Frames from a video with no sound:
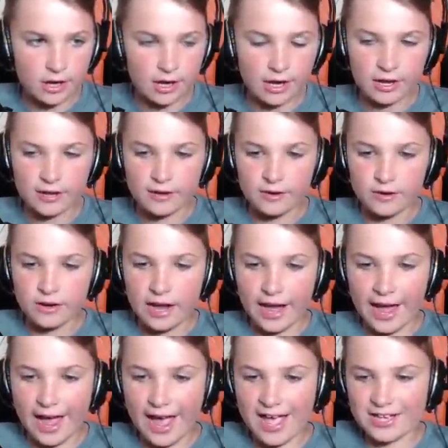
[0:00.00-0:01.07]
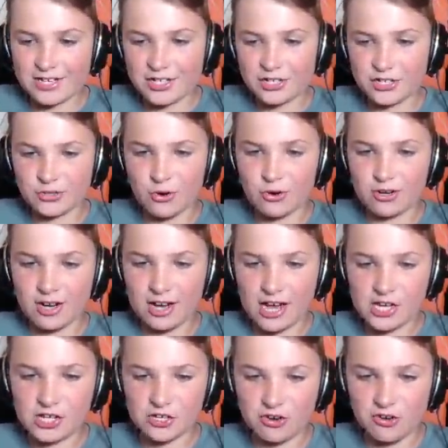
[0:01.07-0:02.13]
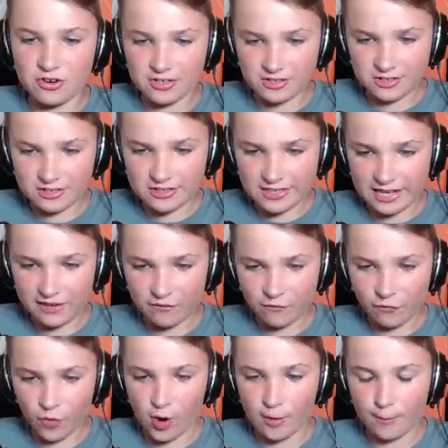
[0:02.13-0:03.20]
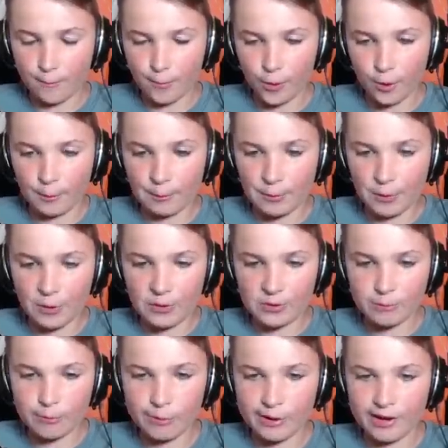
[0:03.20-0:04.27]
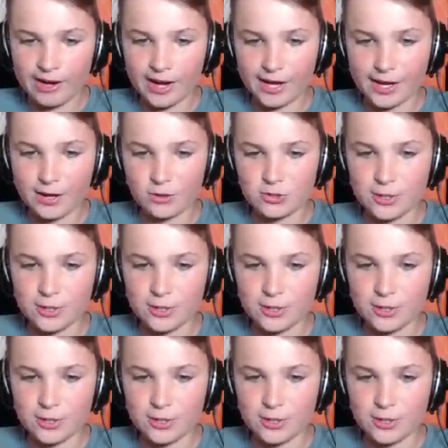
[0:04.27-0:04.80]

Derp. I short. I shortened it for purple, but I called